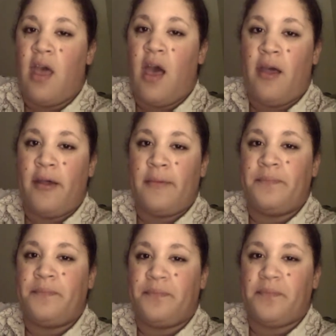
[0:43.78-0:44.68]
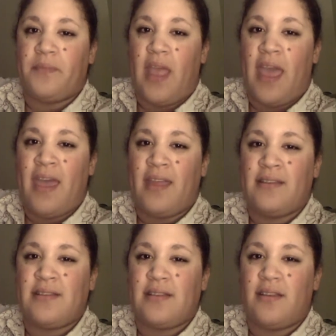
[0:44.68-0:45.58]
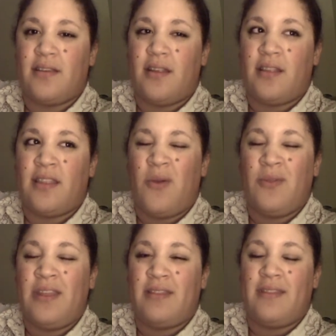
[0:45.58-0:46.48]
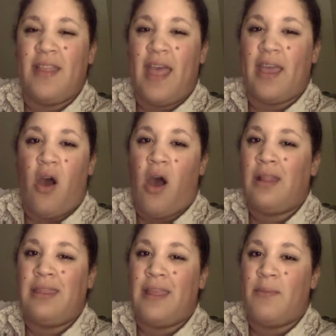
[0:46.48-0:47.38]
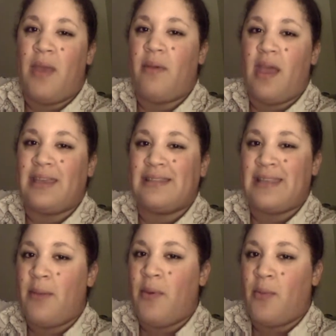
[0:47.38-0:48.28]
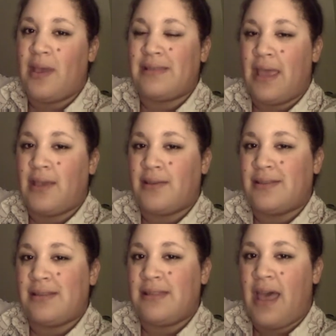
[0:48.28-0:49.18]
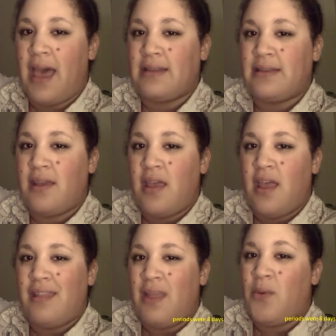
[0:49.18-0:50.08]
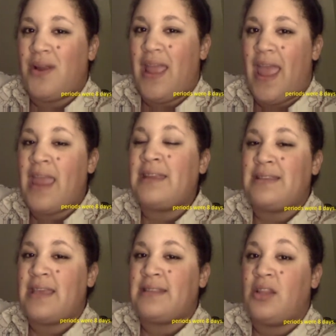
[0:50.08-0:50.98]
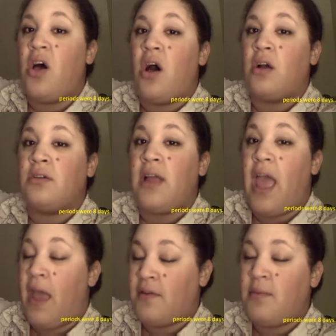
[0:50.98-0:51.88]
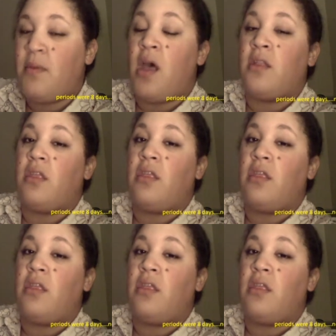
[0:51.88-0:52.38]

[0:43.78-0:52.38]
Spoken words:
Um, and the only, odd thing maybe I could say about my cycles is that they were 8 days long every month,